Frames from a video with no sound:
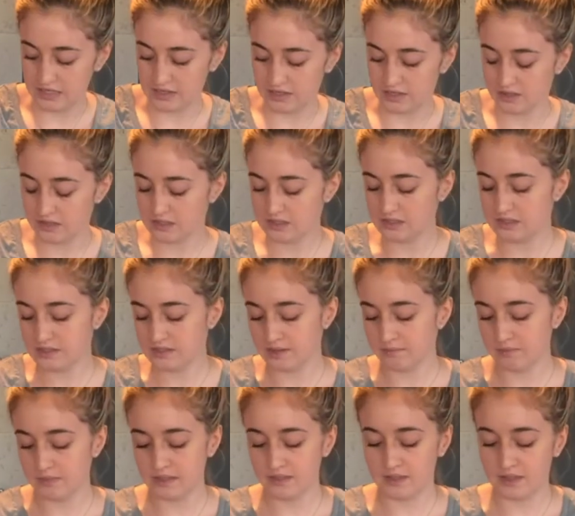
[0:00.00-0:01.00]
Now this is
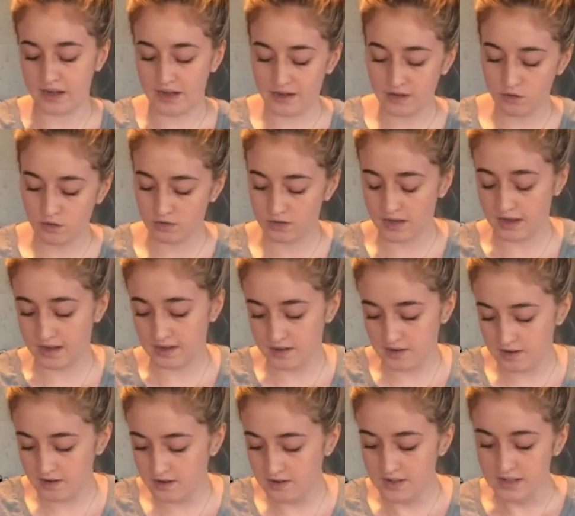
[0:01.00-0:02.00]
something that I
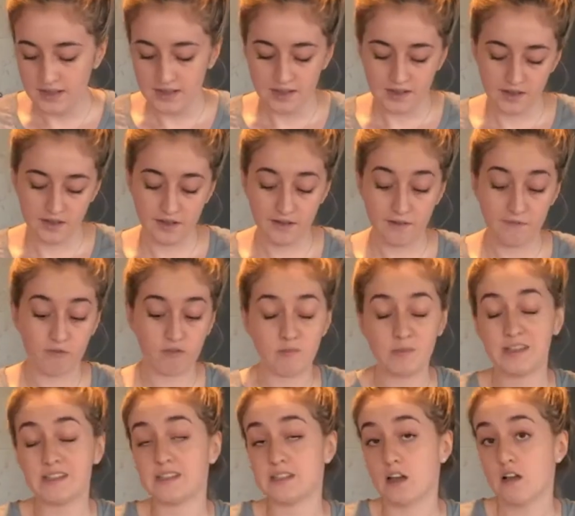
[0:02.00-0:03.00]
created for
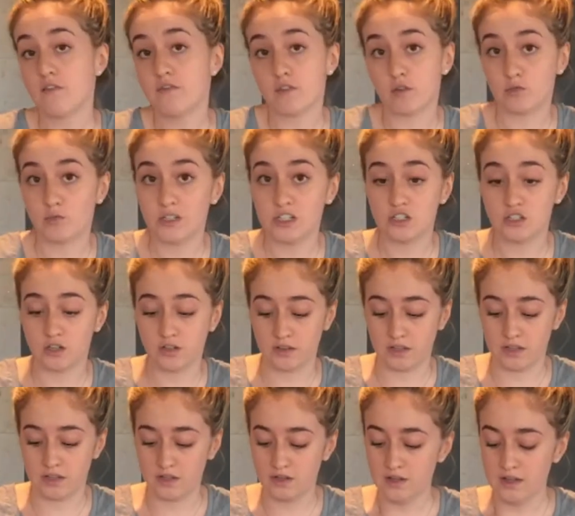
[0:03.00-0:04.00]
myself
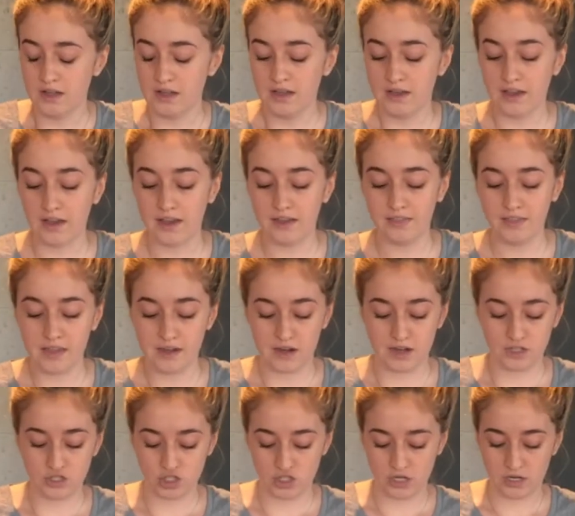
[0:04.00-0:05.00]
originally, and then I
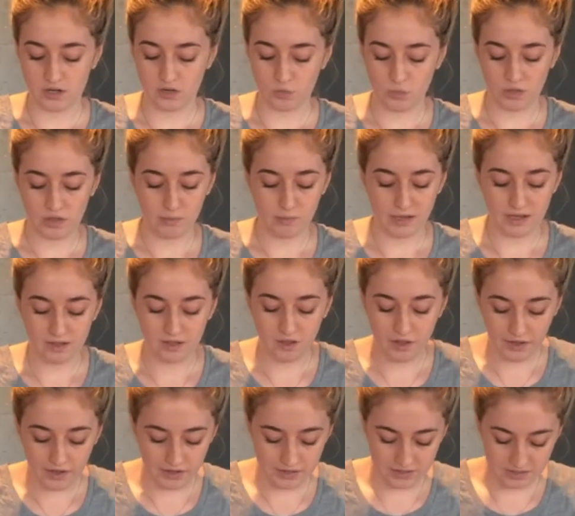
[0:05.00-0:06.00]
shared it with my
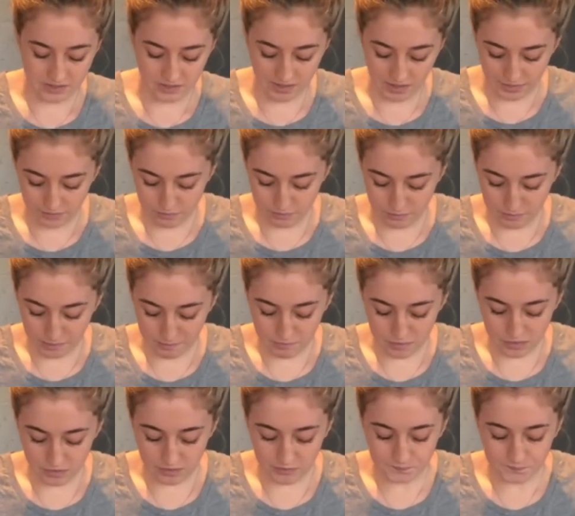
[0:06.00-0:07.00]
clients. And I
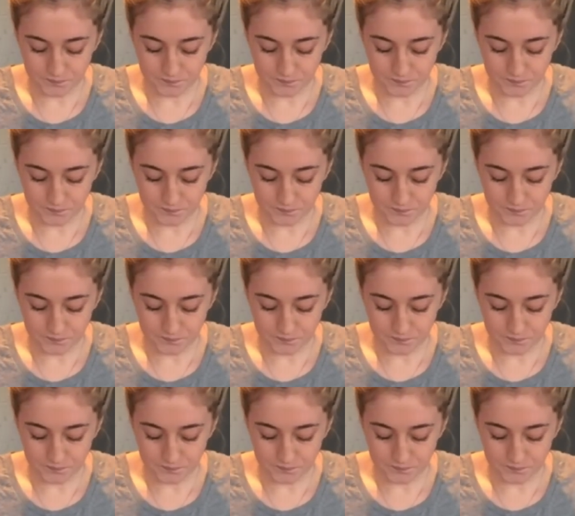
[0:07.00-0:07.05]
remember